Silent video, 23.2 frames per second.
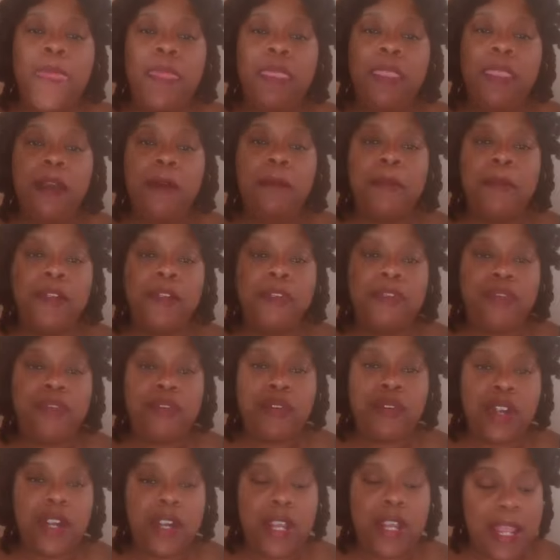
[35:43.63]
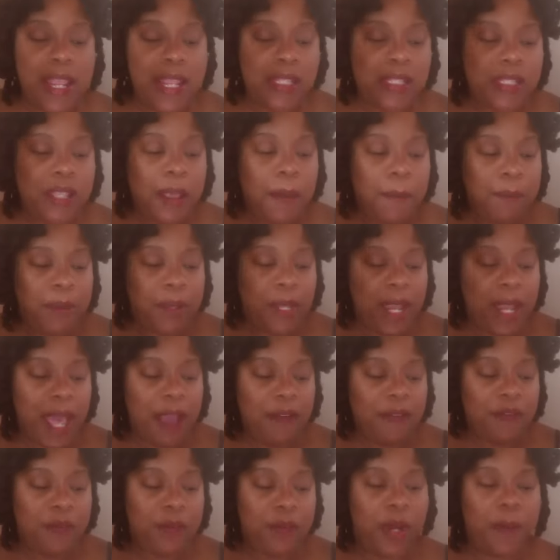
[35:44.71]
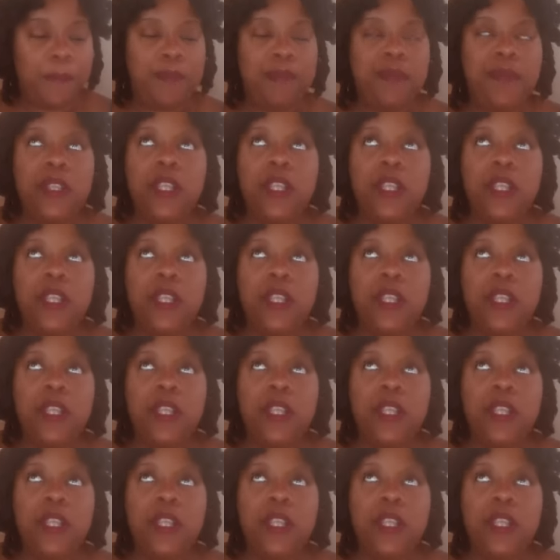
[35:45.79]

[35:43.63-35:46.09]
Number 4 is platform.